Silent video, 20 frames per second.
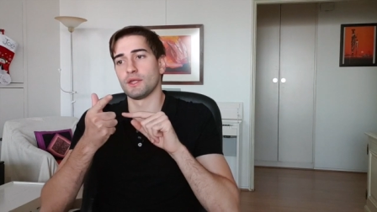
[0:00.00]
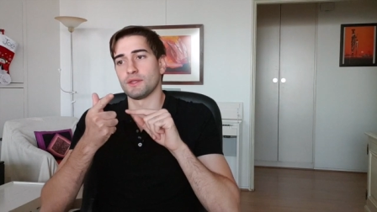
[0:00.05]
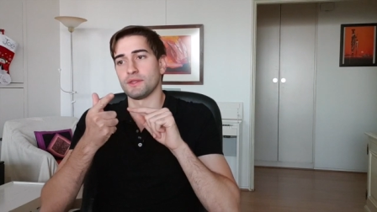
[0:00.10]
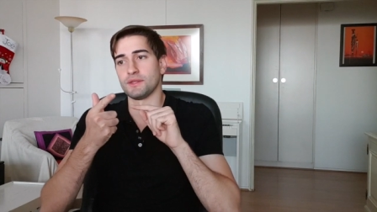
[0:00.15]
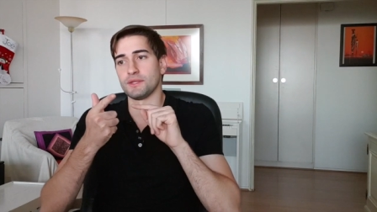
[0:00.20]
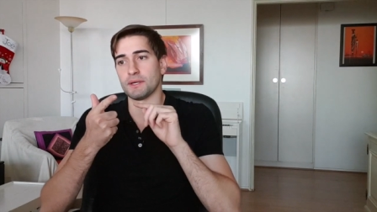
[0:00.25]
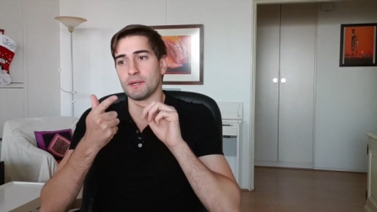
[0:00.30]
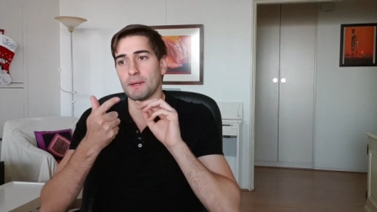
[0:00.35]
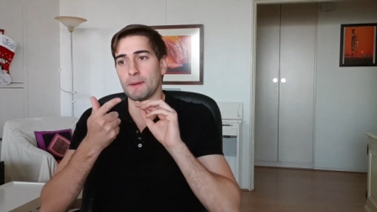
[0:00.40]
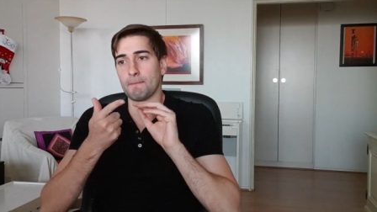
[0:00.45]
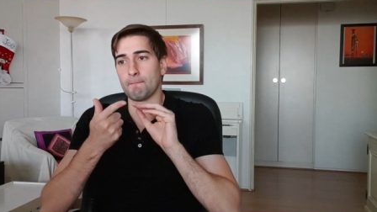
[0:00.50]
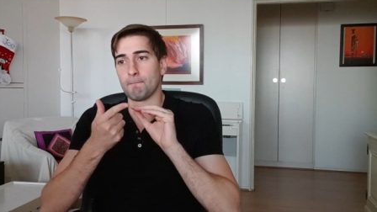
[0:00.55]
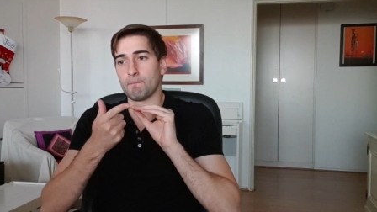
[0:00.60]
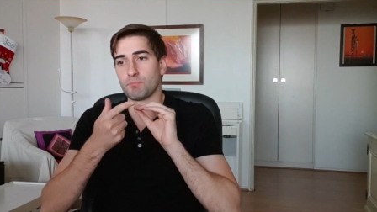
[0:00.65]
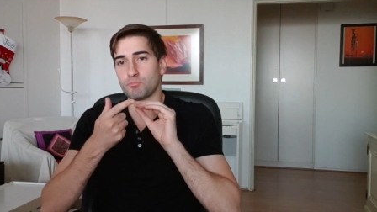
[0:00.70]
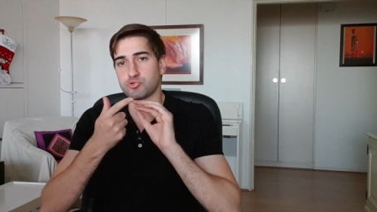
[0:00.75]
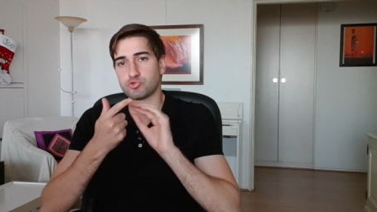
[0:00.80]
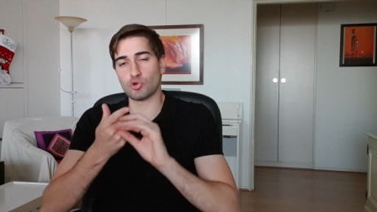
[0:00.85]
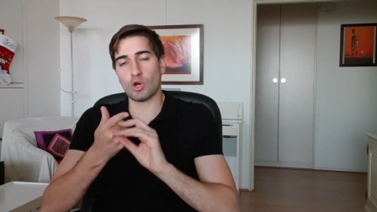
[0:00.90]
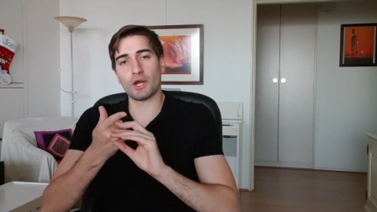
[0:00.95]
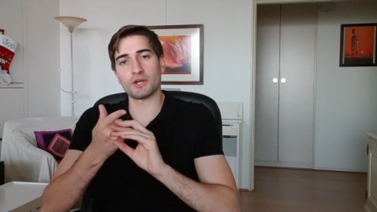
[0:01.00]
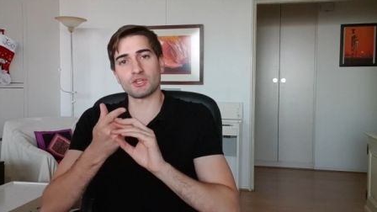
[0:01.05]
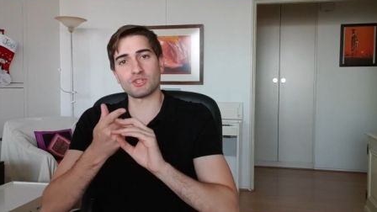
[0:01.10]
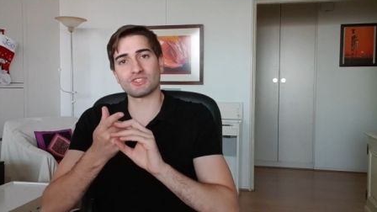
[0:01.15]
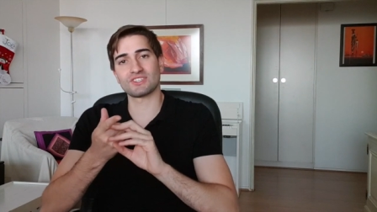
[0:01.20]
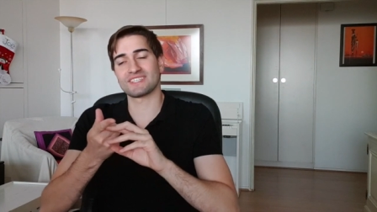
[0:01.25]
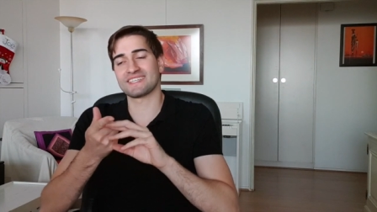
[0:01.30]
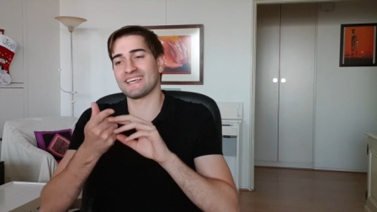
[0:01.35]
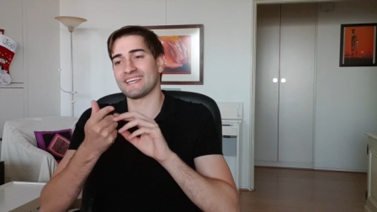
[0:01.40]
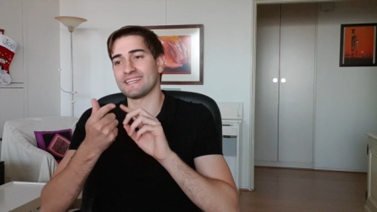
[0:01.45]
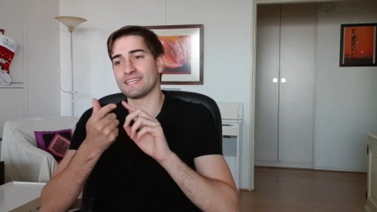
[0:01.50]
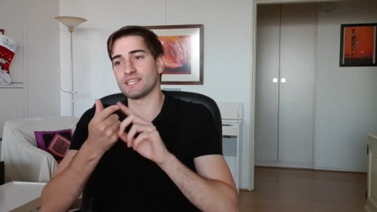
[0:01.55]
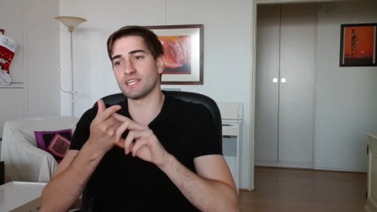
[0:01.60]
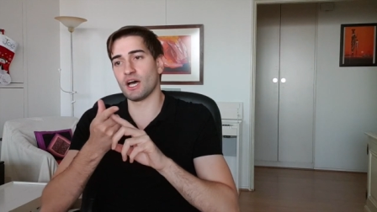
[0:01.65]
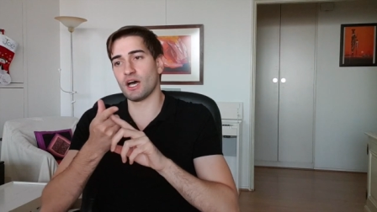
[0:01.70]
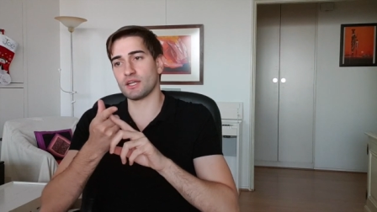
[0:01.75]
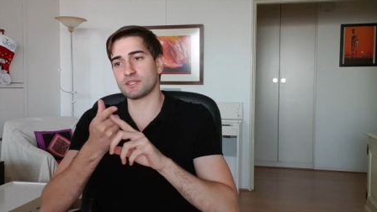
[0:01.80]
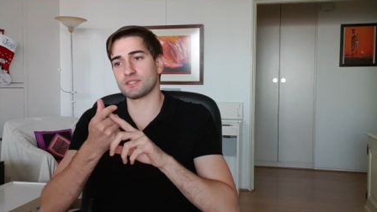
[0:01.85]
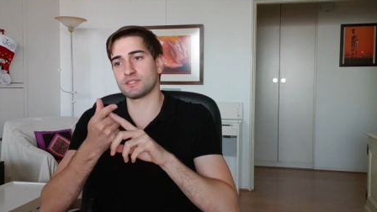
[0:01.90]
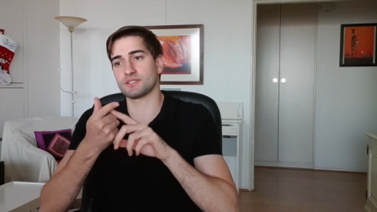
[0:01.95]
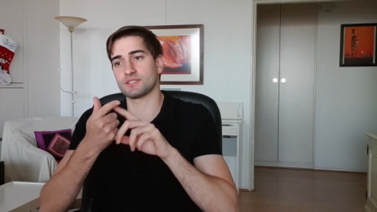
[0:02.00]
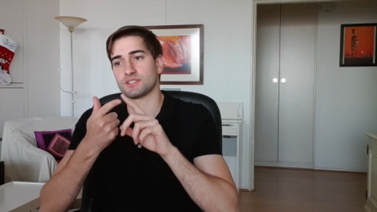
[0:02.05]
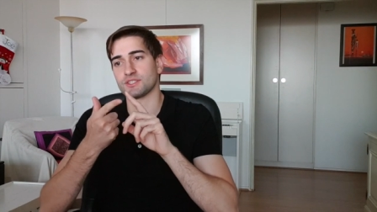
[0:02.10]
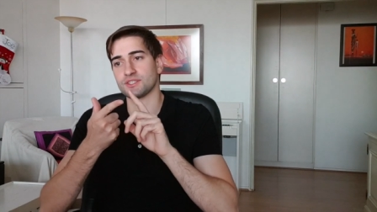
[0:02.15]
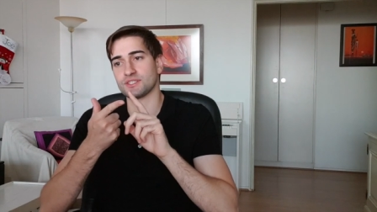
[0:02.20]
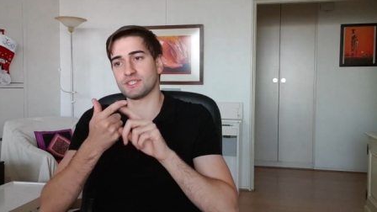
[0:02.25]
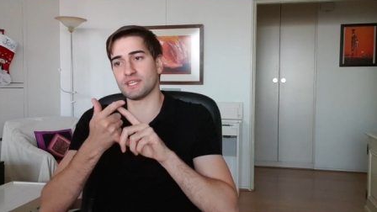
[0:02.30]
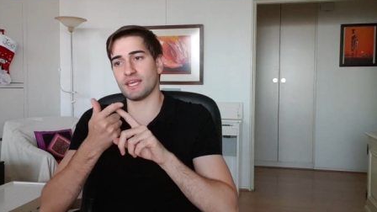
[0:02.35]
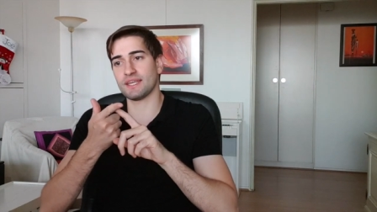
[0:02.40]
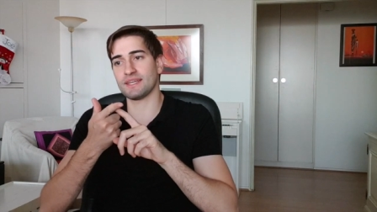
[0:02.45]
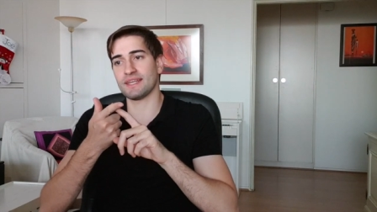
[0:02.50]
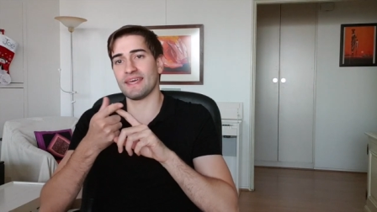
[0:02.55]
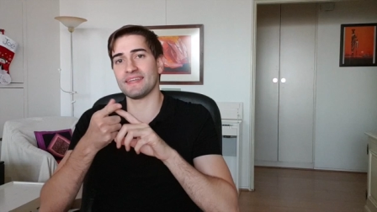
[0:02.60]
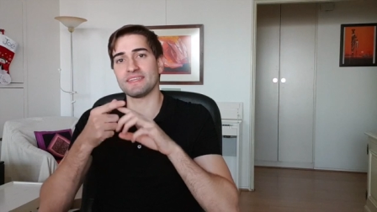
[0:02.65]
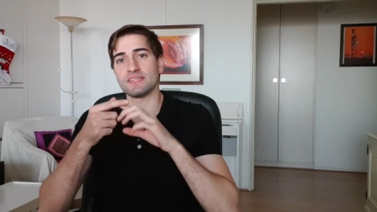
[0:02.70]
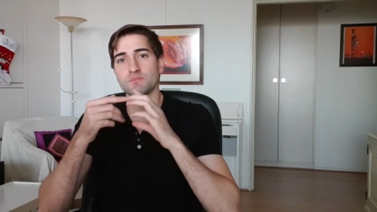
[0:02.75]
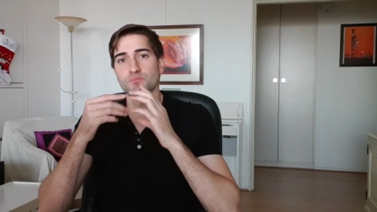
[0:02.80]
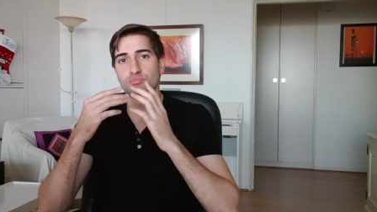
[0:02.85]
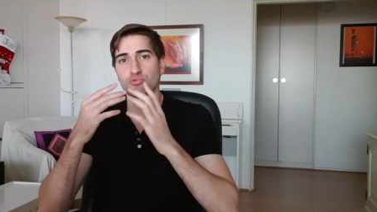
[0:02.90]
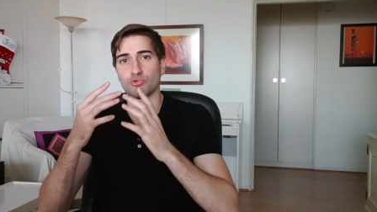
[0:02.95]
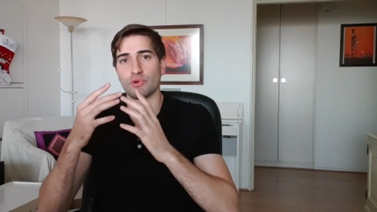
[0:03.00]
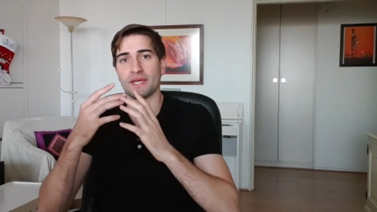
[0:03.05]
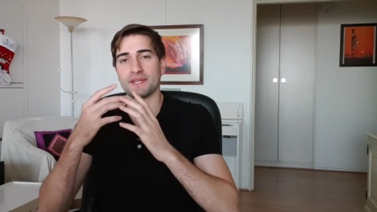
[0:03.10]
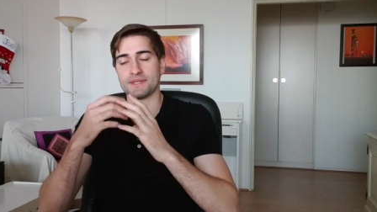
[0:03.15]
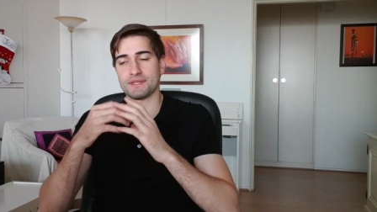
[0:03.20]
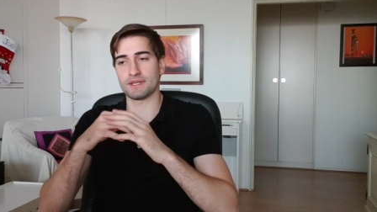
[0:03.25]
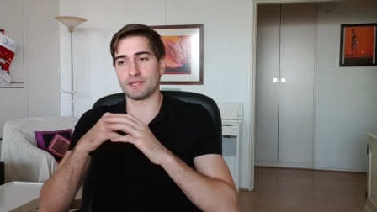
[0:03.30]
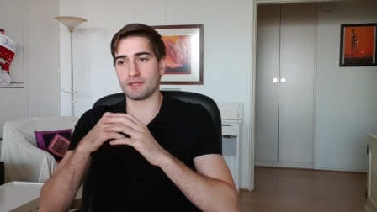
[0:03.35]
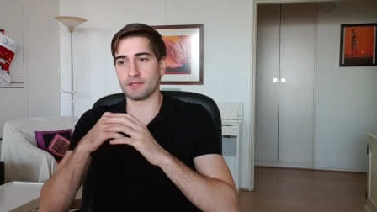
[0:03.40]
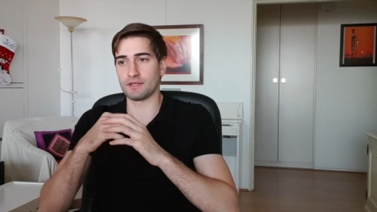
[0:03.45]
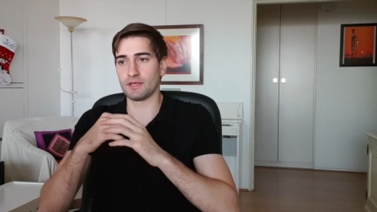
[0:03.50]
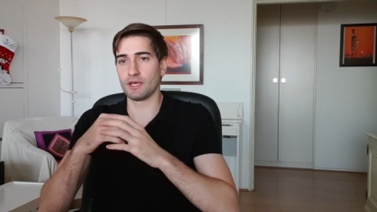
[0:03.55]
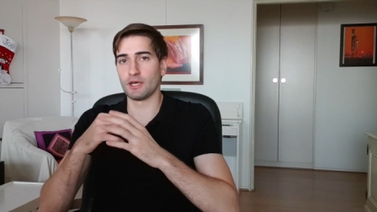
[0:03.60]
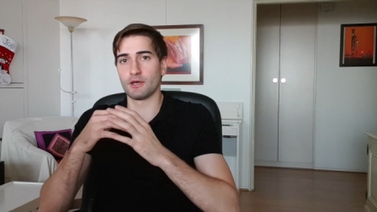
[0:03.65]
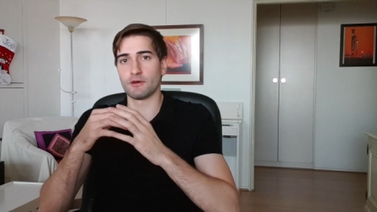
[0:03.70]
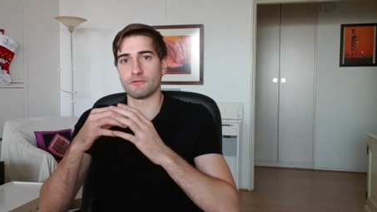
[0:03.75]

the product cannot contain any branding